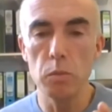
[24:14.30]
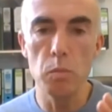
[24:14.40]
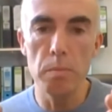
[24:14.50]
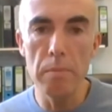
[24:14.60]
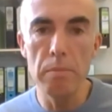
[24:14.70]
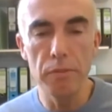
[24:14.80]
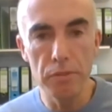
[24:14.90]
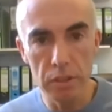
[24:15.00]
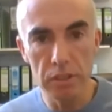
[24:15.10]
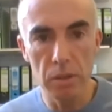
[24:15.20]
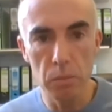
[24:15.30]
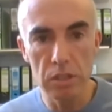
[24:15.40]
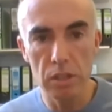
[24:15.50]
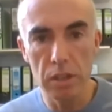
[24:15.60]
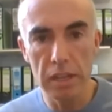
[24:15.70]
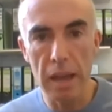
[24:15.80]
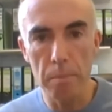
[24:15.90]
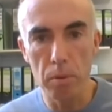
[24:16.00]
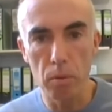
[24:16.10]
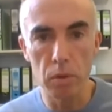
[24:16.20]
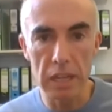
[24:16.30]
maybe the first thing we should look at, Paul,